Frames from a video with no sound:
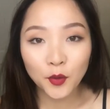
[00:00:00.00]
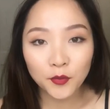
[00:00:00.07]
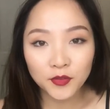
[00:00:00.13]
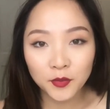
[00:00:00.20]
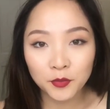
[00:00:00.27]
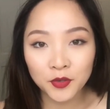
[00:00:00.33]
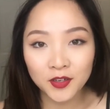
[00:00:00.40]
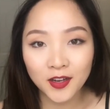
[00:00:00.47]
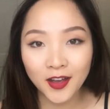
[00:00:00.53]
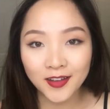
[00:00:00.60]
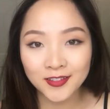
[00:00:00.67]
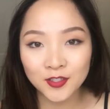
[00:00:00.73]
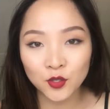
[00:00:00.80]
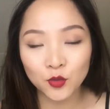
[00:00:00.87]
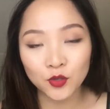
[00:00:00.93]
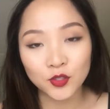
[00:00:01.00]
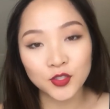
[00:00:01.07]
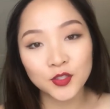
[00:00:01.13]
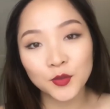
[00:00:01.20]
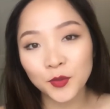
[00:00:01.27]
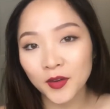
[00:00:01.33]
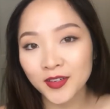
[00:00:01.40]
of the products you were
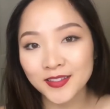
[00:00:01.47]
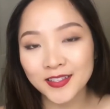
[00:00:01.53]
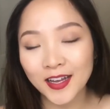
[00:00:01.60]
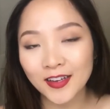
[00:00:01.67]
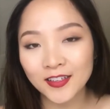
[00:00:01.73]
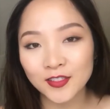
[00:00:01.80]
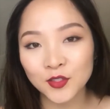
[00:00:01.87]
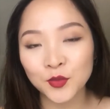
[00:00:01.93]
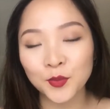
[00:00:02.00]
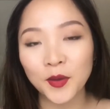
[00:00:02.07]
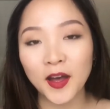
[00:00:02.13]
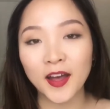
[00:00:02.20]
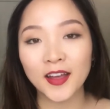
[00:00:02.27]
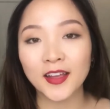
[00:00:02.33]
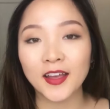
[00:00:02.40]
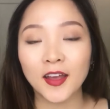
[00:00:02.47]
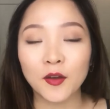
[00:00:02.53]
super excited to buy,